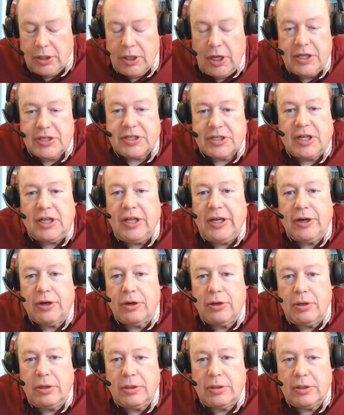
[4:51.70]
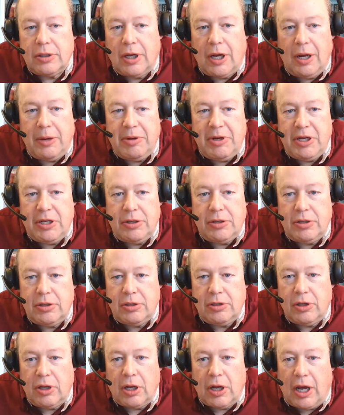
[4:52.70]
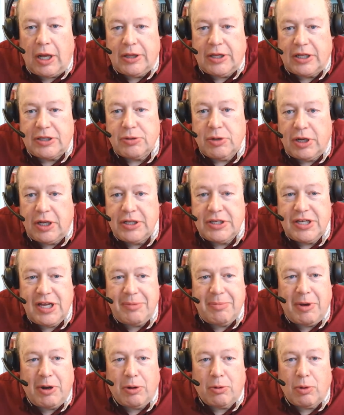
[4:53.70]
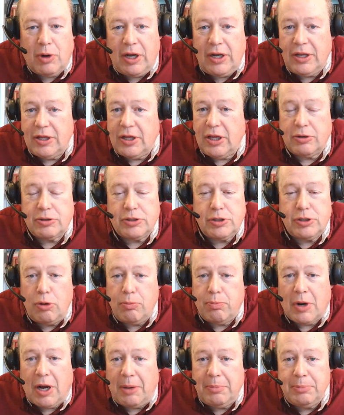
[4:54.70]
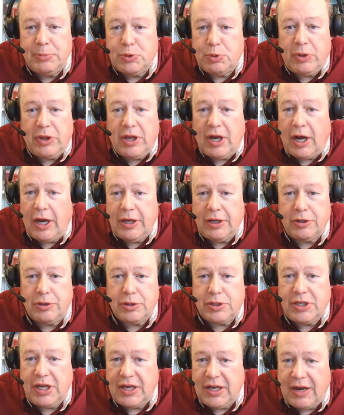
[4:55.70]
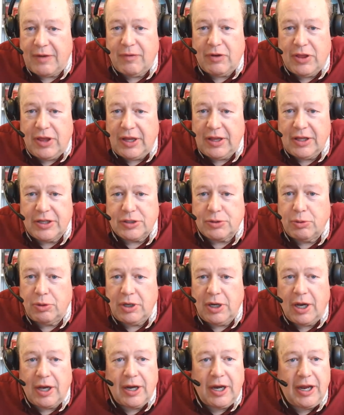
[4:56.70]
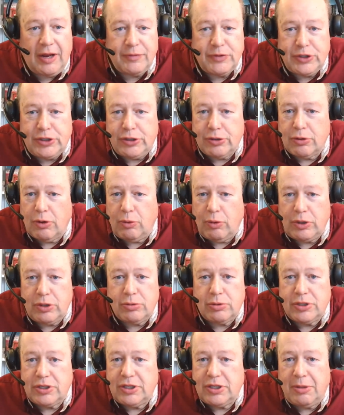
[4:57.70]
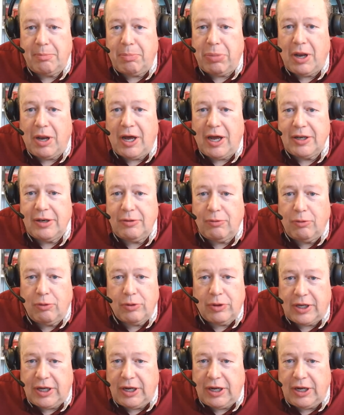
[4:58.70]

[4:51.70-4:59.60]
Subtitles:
it's clear. I mean, That's what I can say about her writing. There's no problems with it. I understand everything that's going on. I have zero interest in the plot or the